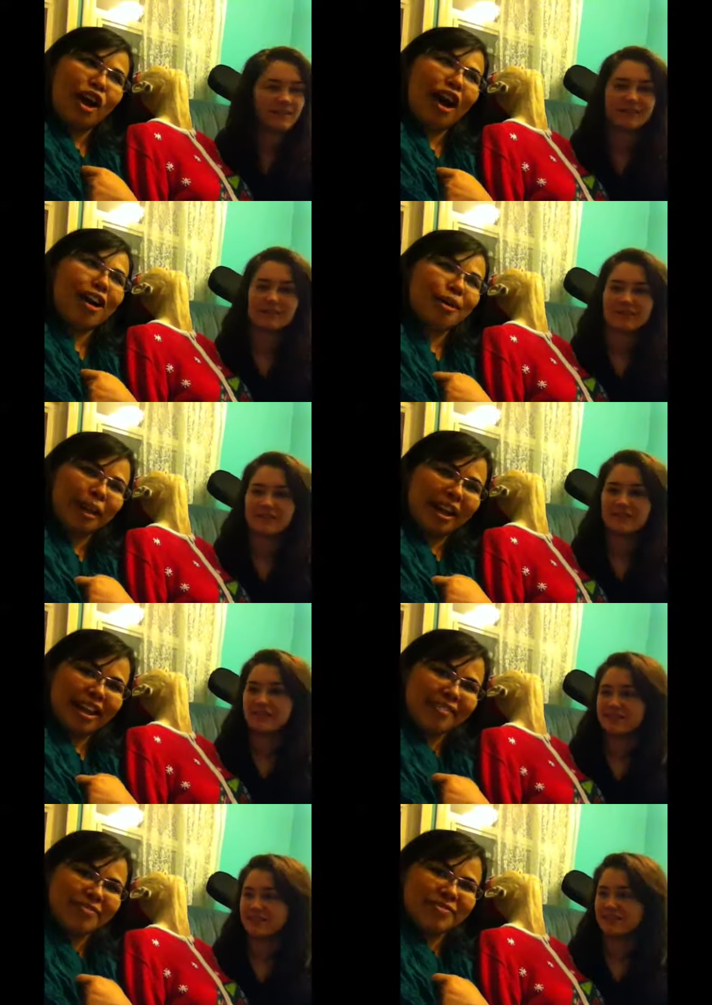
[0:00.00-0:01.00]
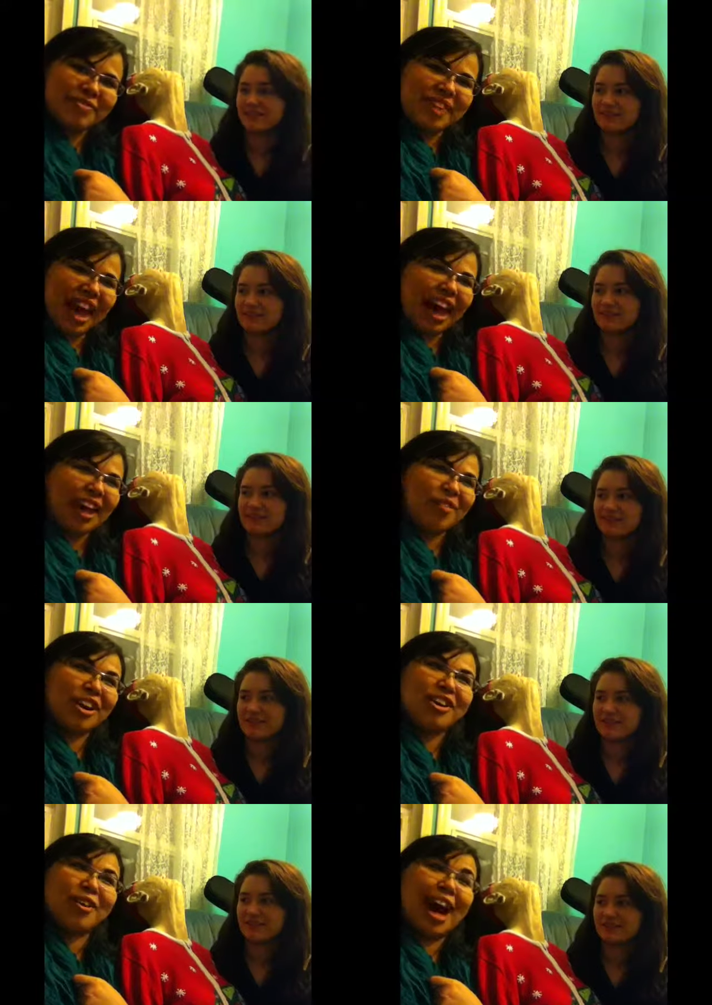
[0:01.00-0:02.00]
Speaker 1: Acapella, and
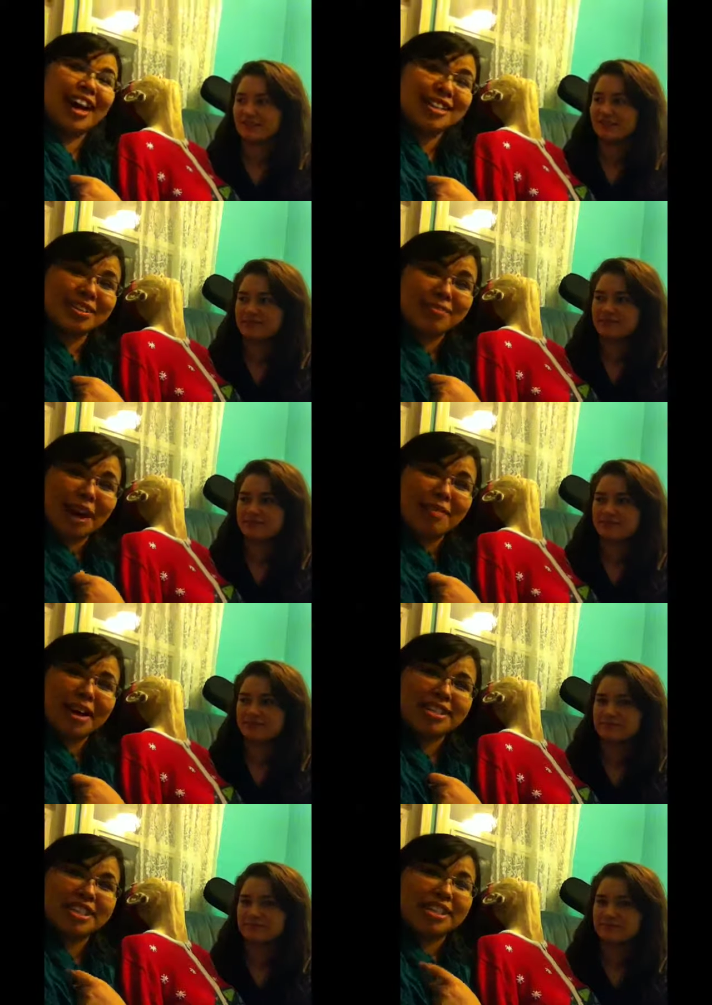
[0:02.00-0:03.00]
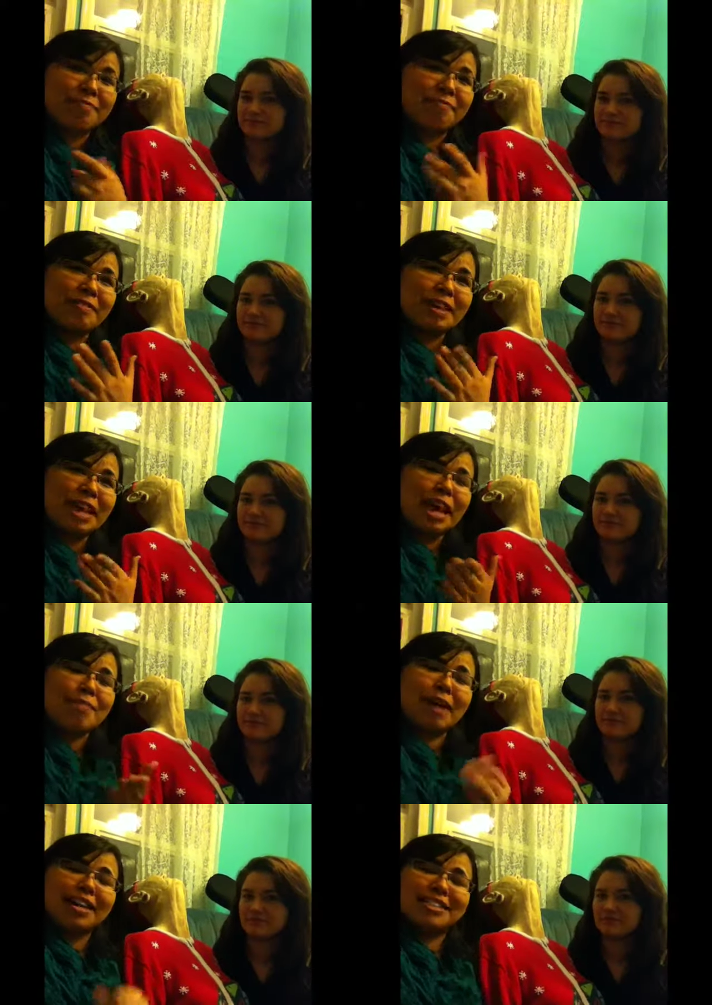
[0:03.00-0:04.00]
Radioactive by Imagine,
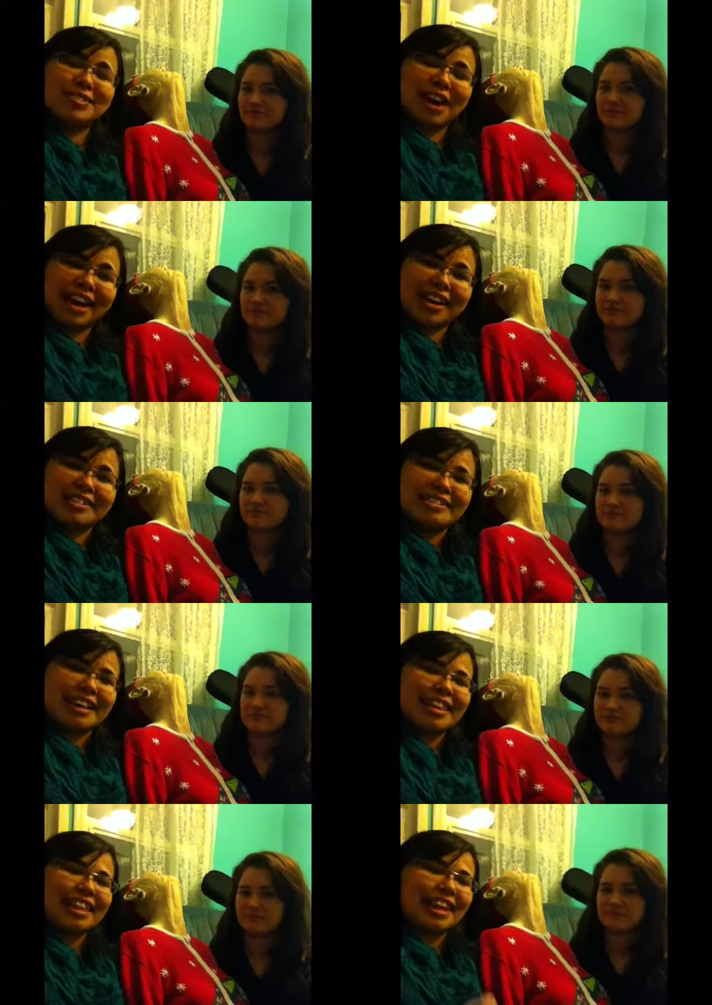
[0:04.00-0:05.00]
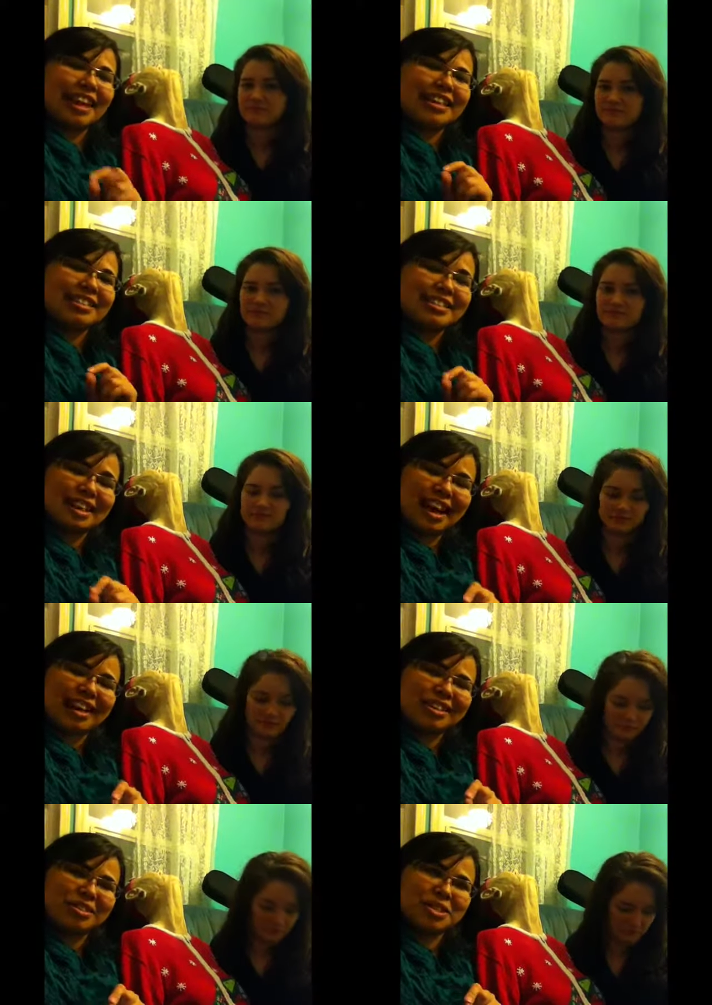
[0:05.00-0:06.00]
Imagine Dragons, and then I
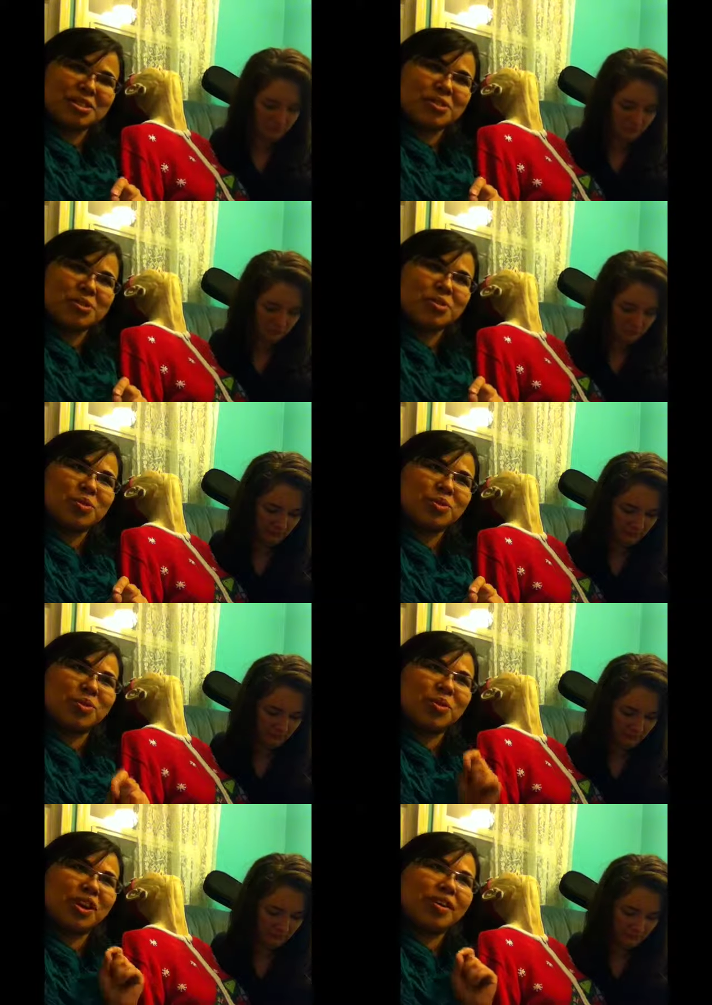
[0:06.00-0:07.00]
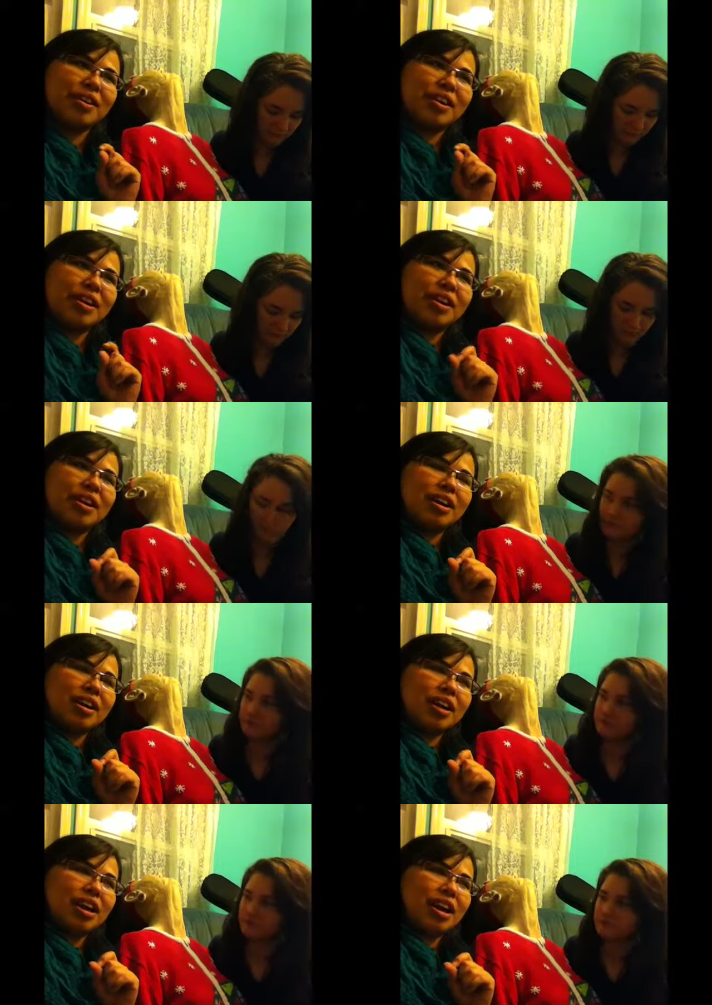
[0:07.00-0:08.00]
signed to
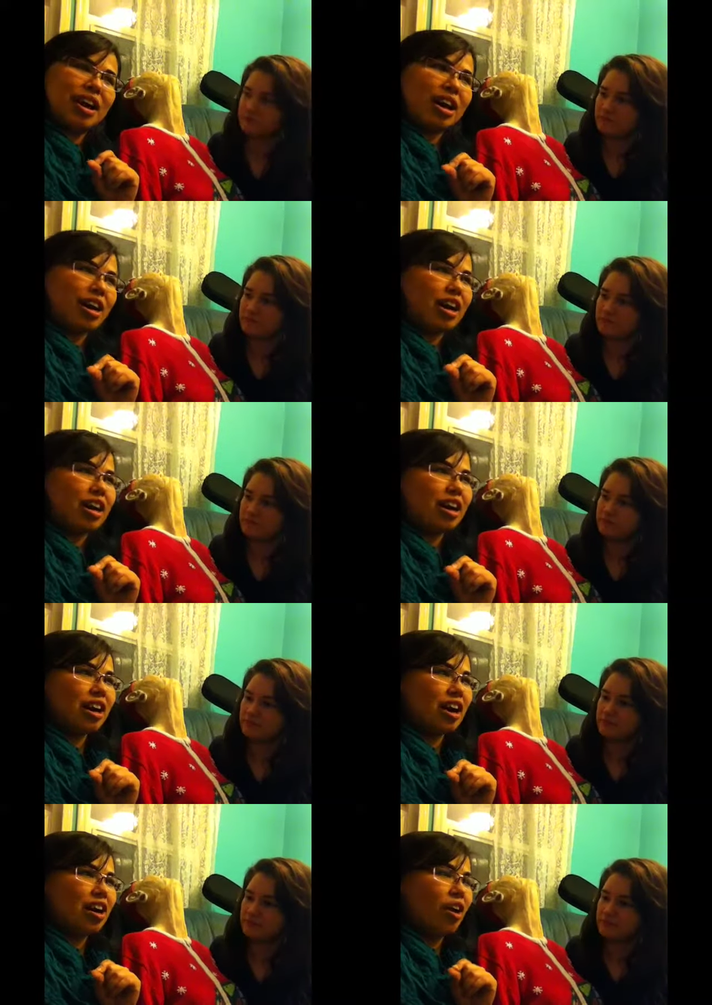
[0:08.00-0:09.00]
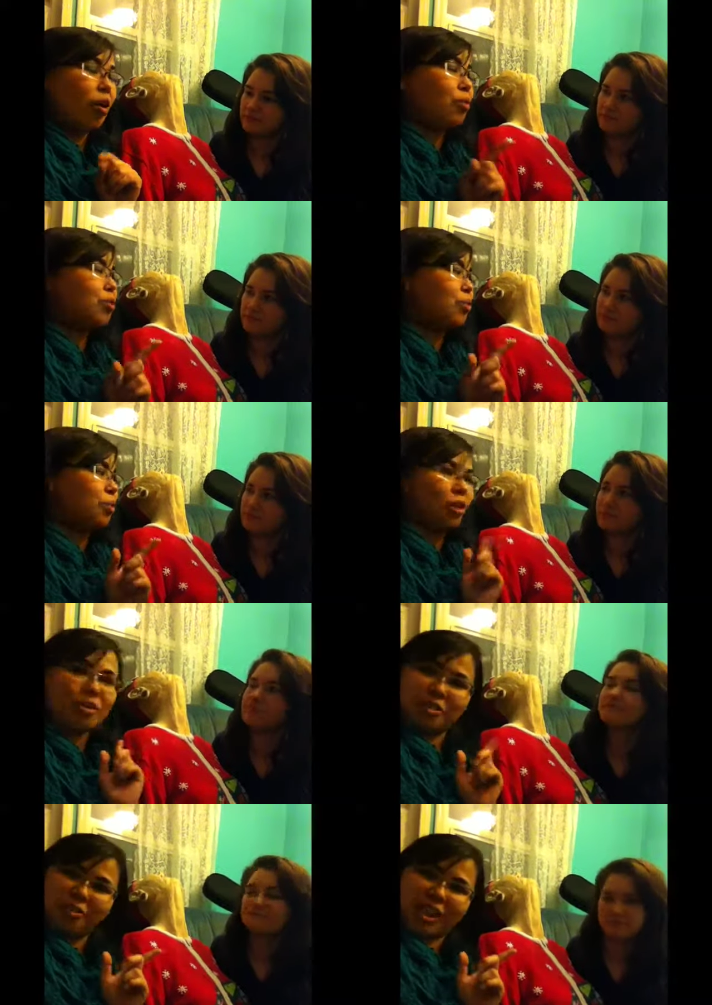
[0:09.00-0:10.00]
uh, A Whole New World
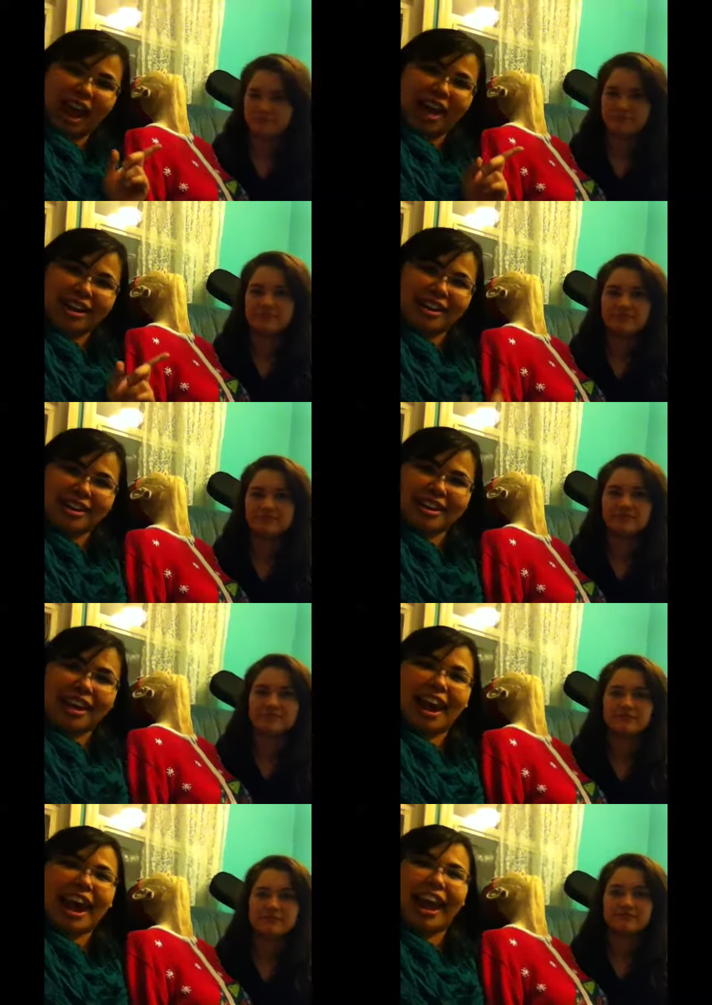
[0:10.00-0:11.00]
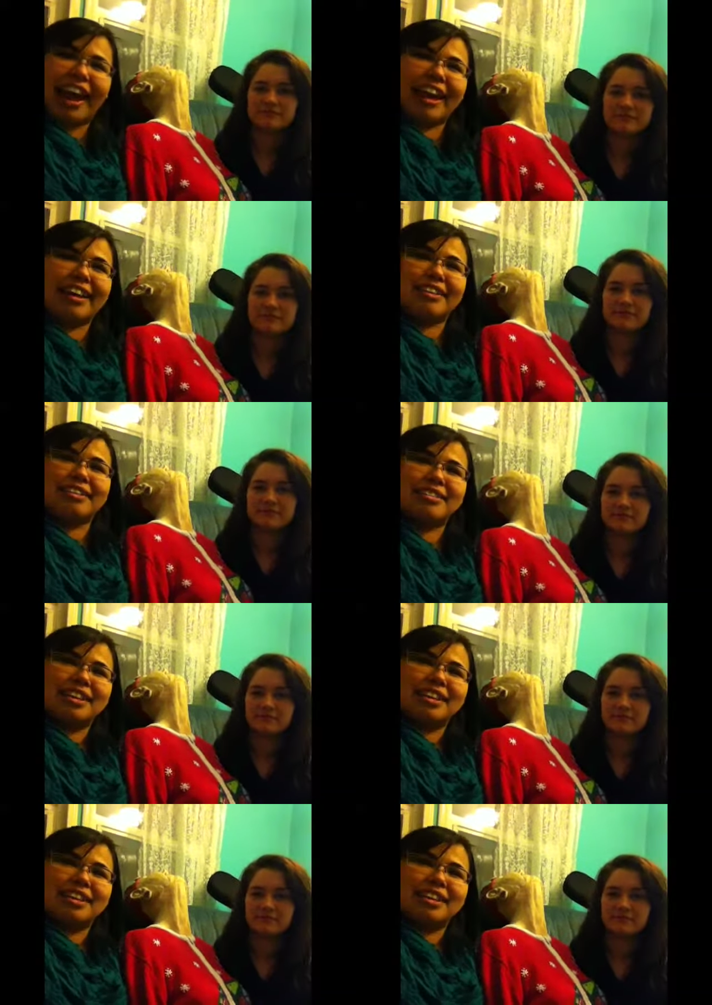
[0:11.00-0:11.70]
from Aladdin. And